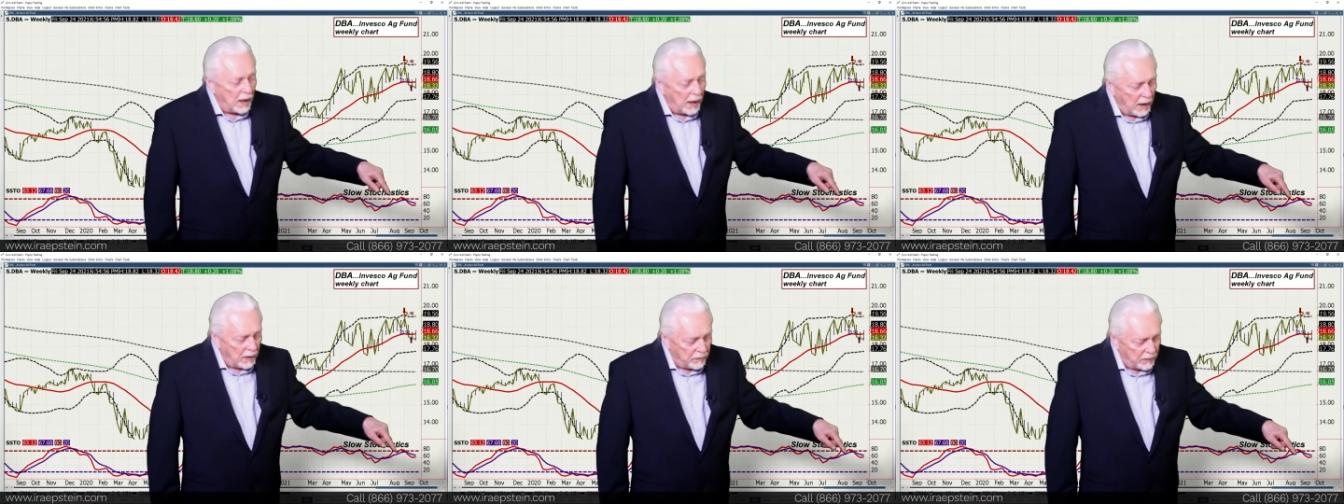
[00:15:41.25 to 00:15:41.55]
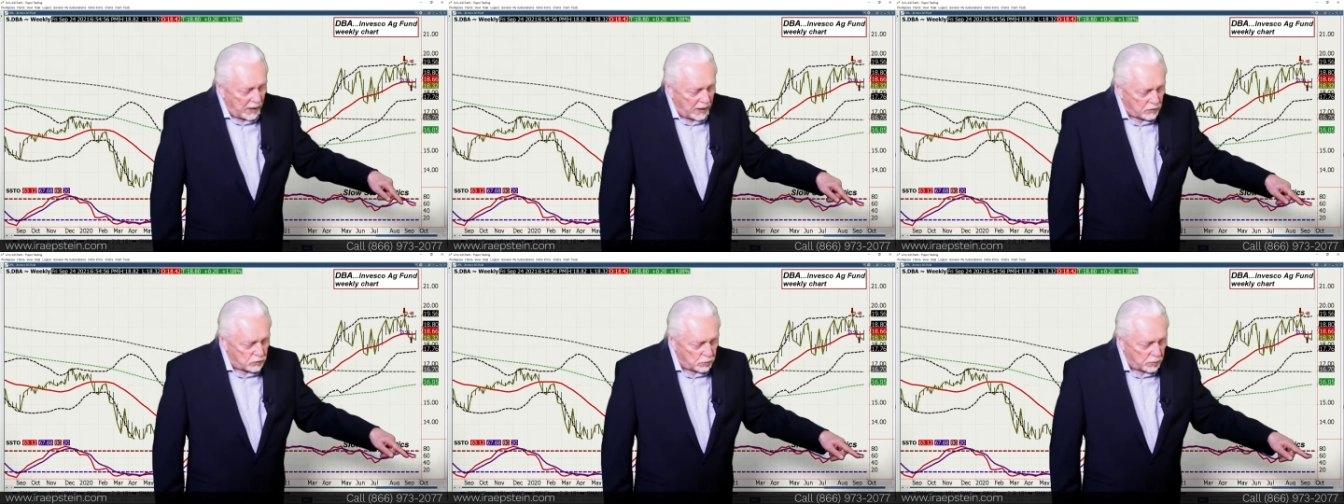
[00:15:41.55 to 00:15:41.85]
And
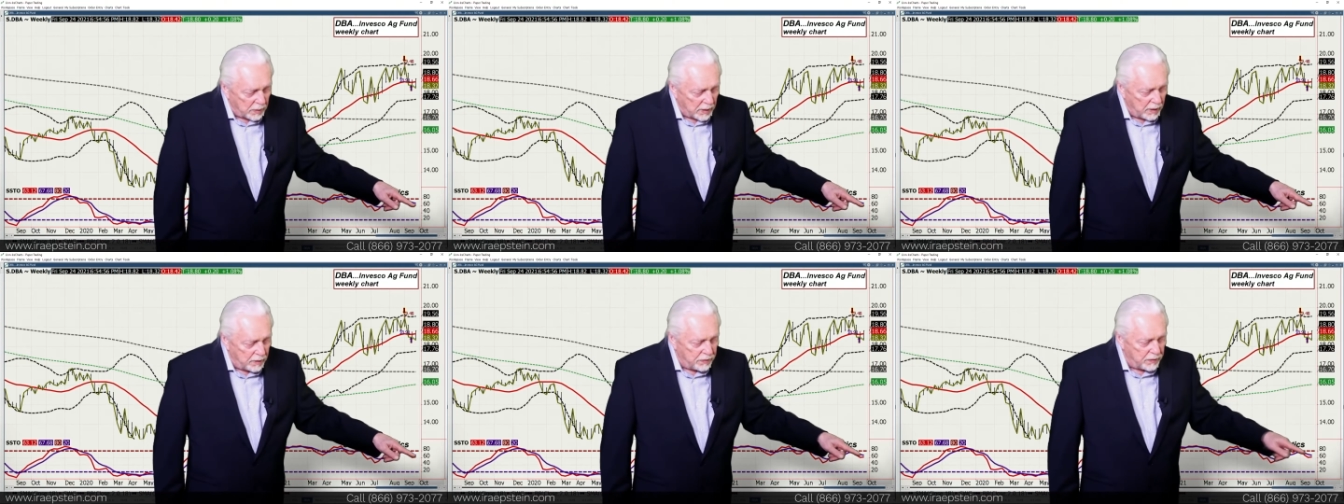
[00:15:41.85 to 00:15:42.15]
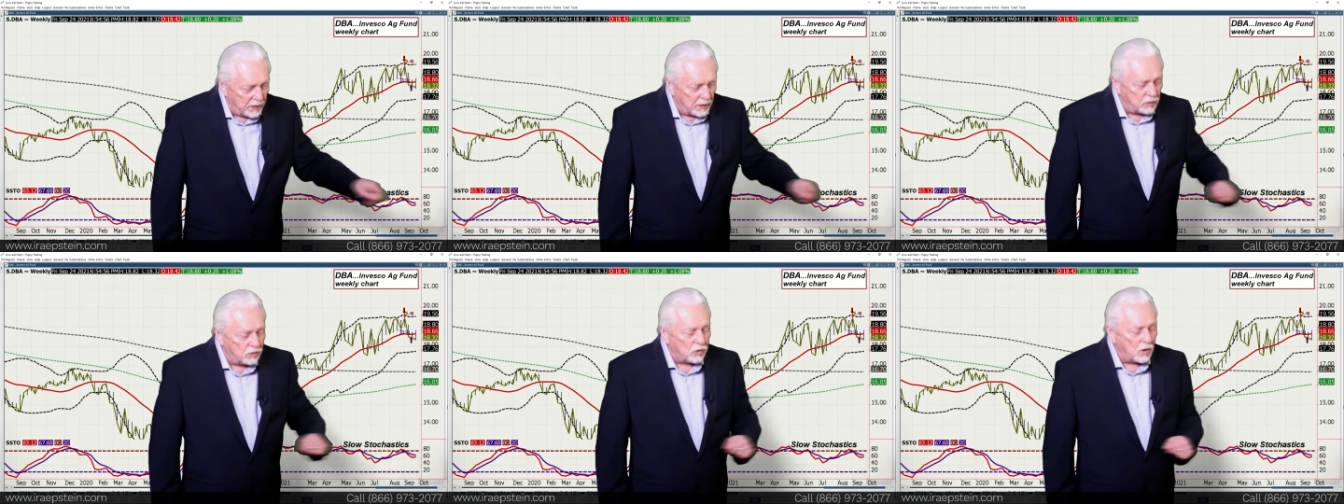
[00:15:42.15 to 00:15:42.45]
that's what I
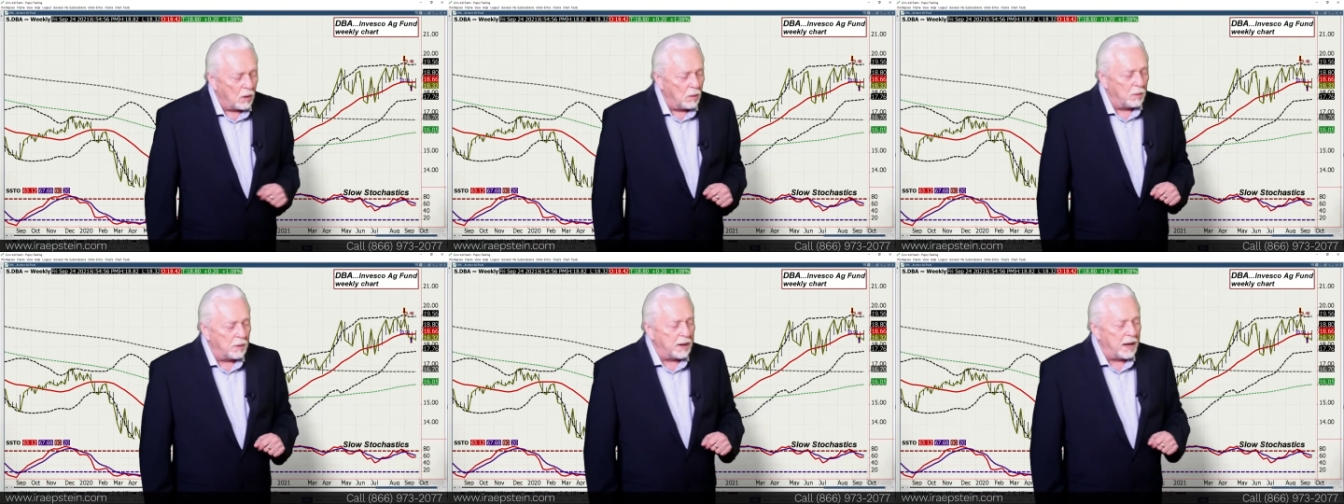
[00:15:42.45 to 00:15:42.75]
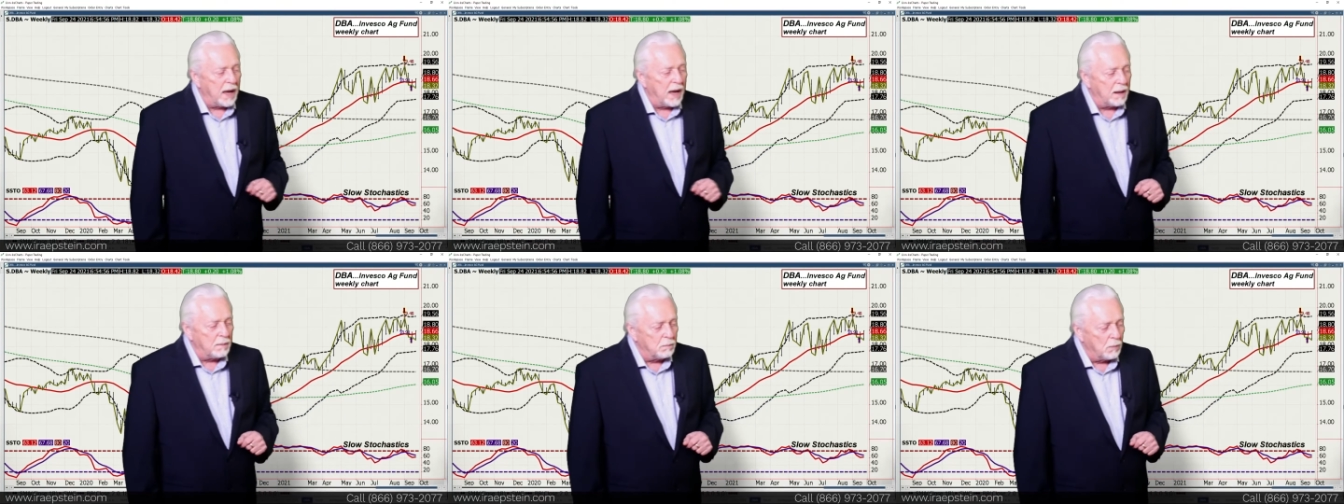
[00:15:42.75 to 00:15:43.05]
think is going
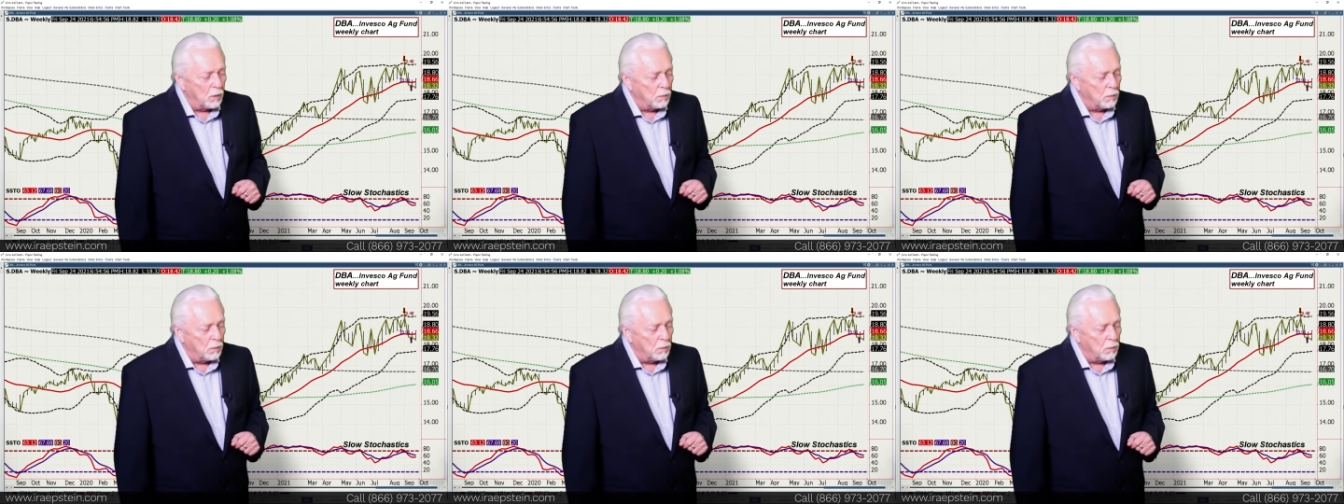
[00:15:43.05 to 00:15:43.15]
on.